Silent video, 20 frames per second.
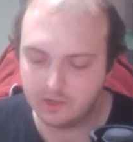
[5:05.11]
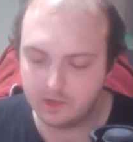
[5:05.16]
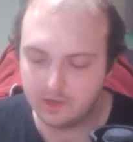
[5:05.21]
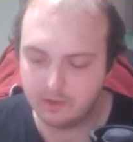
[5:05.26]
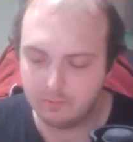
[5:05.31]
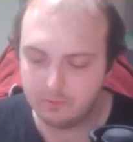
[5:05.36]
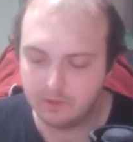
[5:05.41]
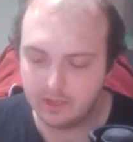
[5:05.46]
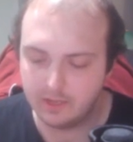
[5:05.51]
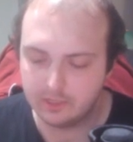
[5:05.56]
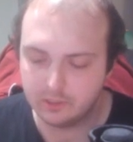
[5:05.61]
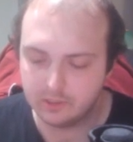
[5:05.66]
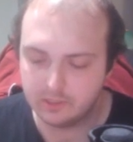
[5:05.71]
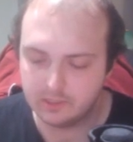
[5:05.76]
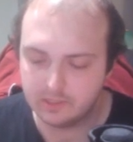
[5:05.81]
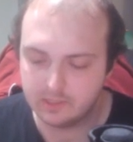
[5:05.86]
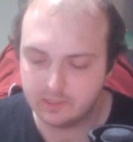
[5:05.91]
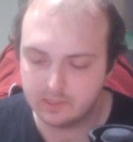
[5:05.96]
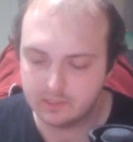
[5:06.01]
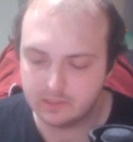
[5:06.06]
I will actually
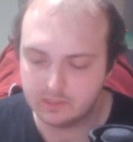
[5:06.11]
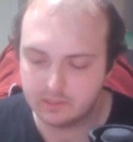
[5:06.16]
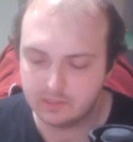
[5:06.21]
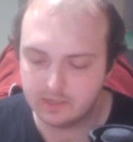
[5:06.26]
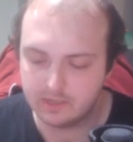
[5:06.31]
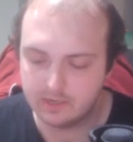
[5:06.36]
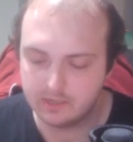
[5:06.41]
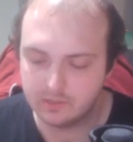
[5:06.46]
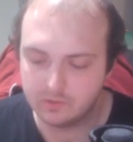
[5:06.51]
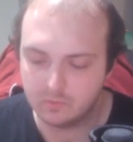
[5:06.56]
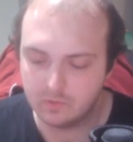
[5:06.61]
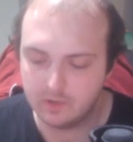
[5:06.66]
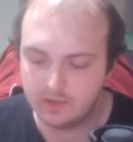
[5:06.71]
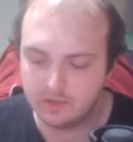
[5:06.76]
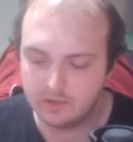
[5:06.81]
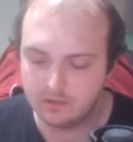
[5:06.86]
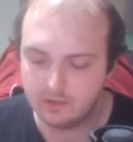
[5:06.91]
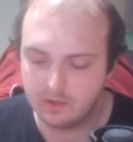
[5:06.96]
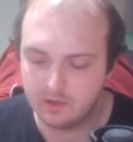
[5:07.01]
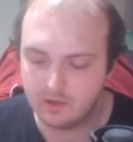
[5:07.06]
set this aside as
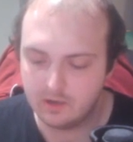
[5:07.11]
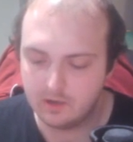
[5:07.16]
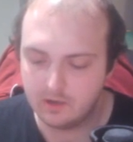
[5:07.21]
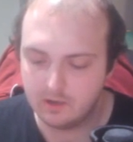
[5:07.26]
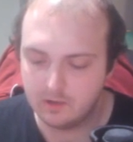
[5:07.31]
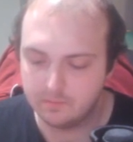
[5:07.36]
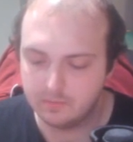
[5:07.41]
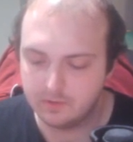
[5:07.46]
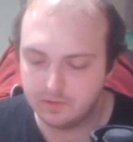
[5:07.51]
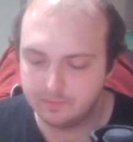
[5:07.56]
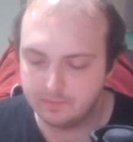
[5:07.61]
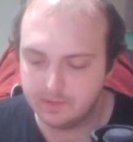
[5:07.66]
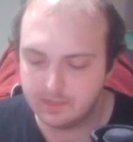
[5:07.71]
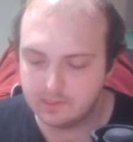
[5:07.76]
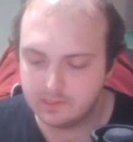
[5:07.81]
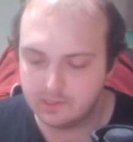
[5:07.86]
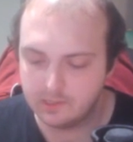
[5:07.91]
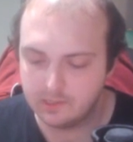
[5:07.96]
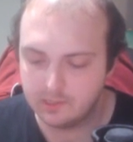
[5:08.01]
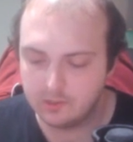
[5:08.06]
well. But
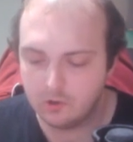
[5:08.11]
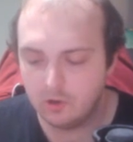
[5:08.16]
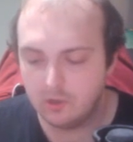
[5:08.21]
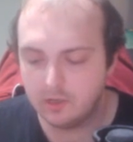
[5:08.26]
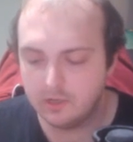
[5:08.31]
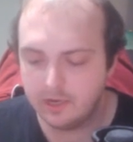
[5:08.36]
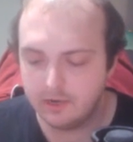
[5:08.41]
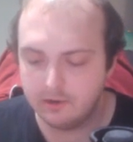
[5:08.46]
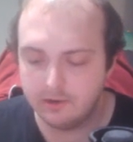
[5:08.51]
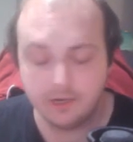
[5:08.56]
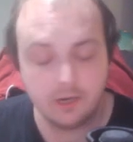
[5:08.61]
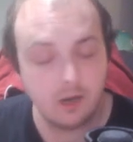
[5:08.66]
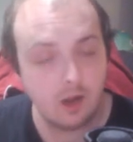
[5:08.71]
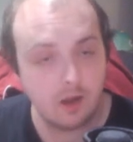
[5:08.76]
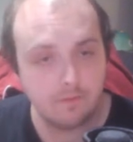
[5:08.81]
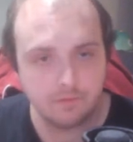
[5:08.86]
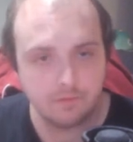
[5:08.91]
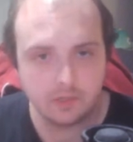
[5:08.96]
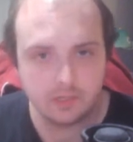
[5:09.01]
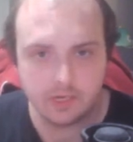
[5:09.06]
basically, culinary
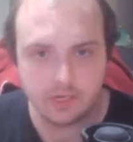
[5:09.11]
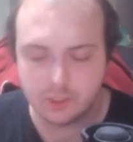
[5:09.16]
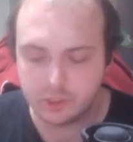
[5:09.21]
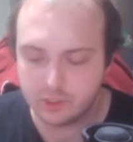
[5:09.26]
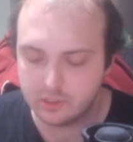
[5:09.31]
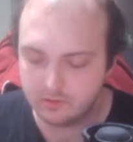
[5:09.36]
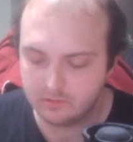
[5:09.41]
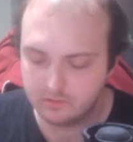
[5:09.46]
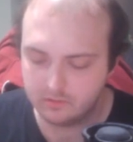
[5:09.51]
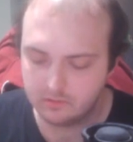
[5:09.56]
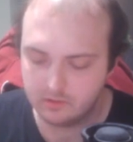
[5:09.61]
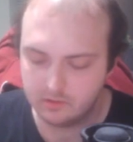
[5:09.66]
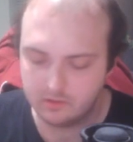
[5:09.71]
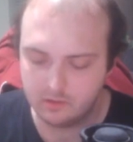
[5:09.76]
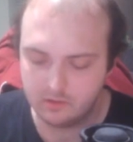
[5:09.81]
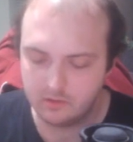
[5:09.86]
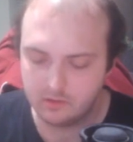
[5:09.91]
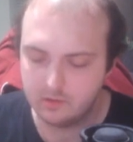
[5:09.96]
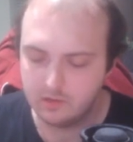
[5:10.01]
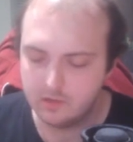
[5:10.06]
confrontation.
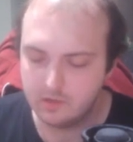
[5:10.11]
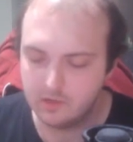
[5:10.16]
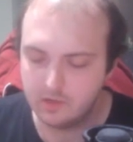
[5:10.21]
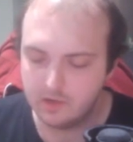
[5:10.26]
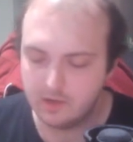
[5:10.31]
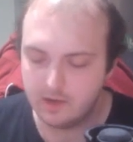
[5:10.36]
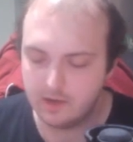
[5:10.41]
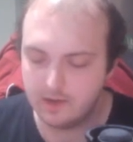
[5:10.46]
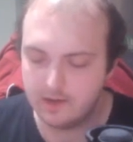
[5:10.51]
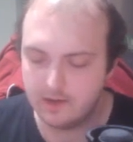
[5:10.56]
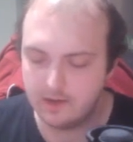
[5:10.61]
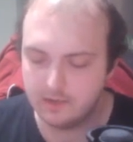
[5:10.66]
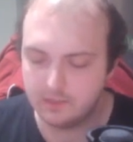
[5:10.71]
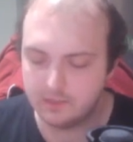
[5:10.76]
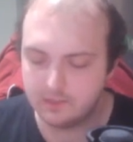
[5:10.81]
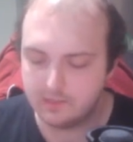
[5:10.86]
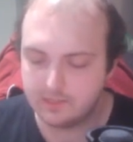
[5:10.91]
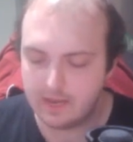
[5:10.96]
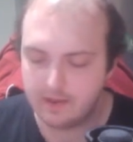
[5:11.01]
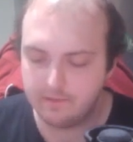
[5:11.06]

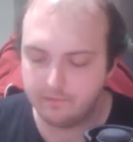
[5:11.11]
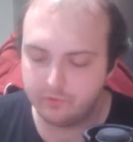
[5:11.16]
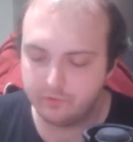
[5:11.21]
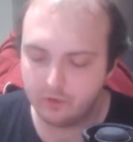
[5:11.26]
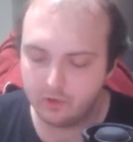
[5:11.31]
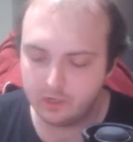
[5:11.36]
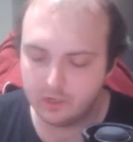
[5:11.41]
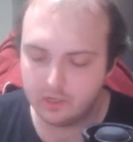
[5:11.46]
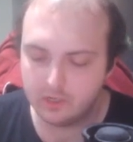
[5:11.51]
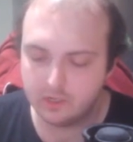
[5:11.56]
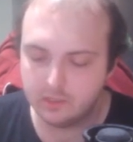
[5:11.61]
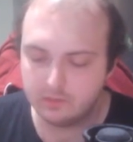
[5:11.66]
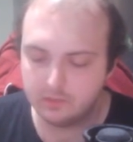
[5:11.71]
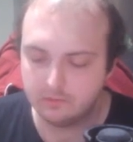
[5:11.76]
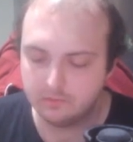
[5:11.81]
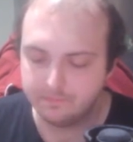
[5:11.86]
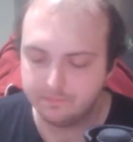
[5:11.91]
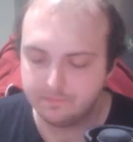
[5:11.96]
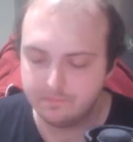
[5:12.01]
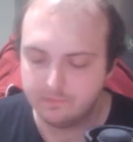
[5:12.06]
Sav Sarga.
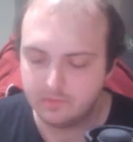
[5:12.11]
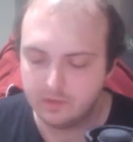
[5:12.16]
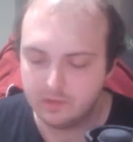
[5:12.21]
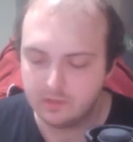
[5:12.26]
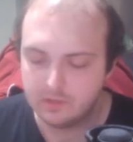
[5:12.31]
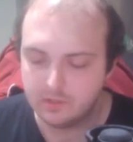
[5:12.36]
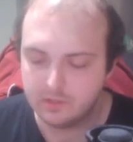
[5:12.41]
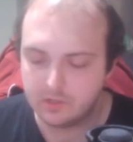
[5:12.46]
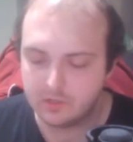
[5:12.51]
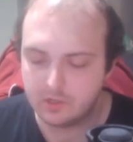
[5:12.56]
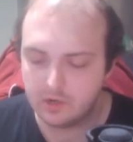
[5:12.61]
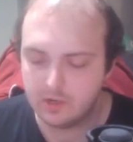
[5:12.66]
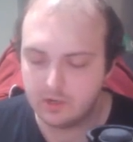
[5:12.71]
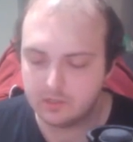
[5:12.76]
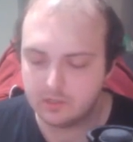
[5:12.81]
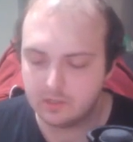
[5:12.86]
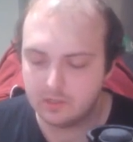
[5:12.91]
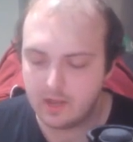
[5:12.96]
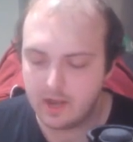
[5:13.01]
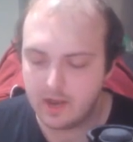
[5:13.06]

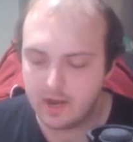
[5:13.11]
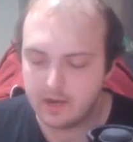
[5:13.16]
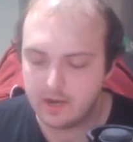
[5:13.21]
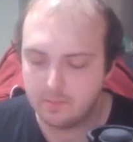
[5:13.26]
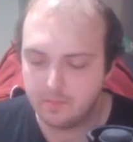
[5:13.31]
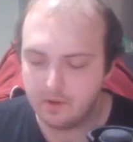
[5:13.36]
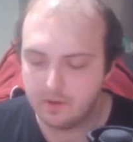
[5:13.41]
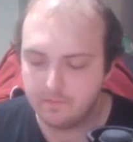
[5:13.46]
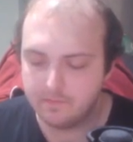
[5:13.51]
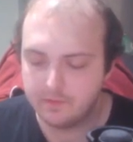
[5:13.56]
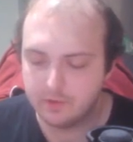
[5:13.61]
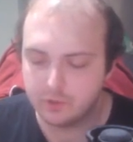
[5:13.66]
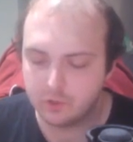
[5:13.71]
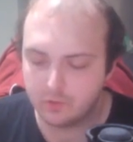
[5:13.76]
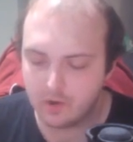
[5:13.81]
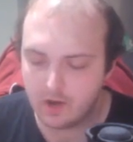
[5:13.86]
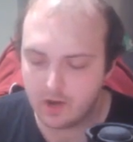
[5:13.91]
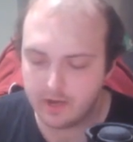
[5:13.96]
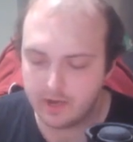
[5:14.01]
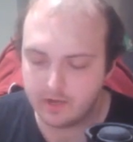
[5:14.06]
Stars align above the
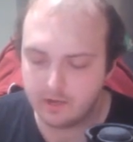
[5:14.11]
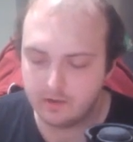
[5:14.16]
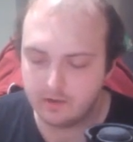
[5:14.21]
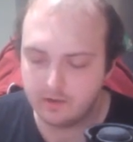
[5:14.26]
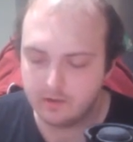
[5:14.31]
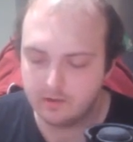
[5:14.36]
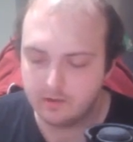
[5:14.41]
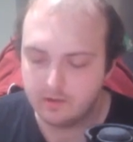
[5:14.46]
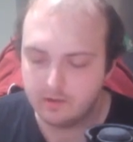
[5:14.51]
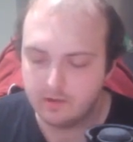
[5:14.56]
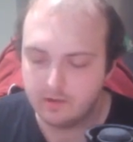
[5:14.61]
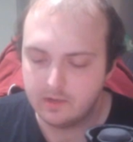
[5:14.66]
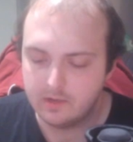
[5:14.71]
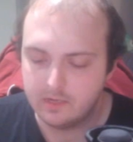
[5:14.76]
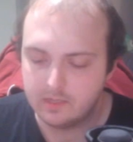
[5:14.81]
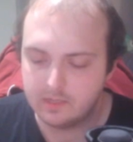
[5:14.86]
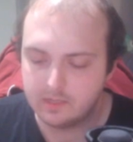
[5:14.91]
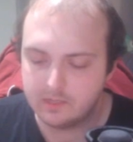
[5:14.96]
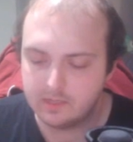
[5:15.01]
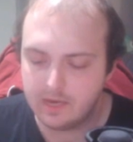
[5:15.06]
shrine.
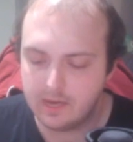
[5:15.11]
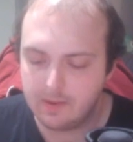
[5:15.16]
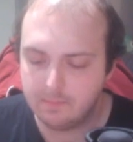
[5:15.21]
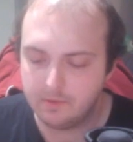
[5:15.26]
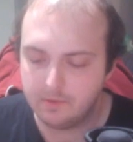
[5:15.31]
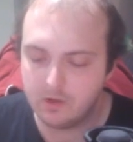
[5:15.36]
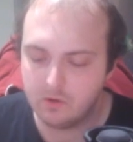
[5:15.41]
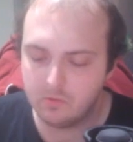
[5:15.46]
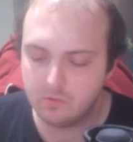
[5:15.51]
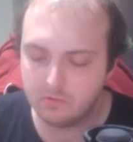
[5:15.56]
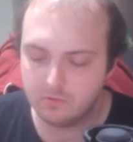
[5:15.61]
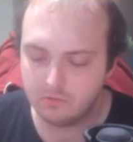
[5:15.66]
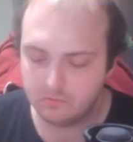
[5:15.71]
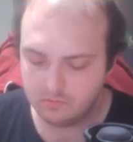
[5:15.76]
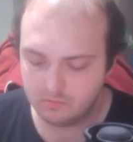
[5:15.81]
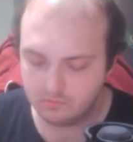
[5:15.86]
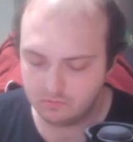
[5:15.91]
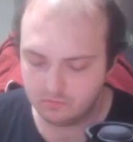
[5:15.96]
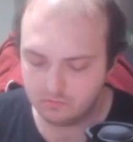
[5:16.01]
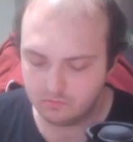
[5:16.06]
Scapegoat.
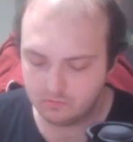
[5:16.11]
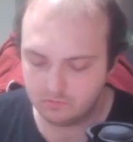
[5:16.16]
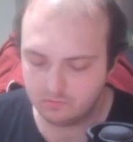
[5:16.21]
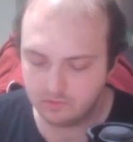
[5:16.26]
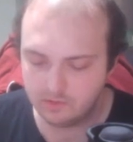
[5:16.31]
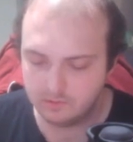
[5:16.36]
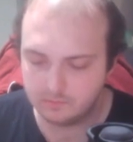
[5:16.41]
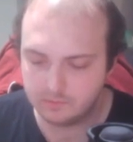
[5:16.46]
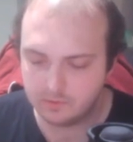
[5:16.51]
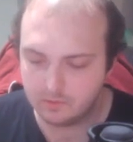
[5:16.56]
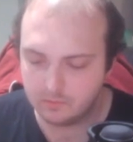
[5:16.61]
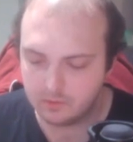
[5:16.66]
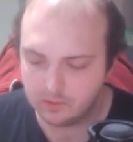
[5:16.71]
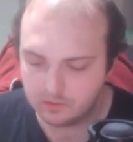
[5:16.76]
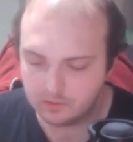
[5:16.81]
I'm sorry, what?